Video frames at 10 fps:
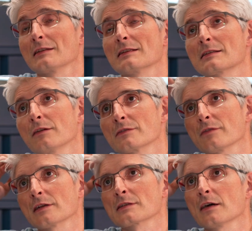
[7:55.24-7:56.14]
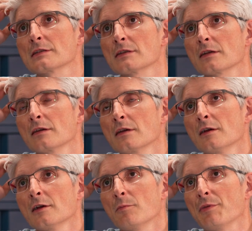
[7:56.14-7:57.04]
in itself is very exciting.
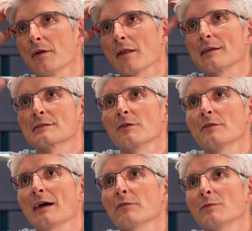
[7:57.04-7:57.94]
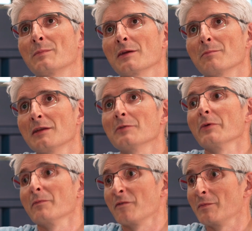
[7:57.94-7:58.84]
But so that would be a
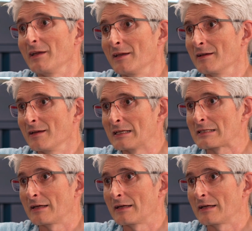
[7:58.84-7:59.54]
minimum for me. Is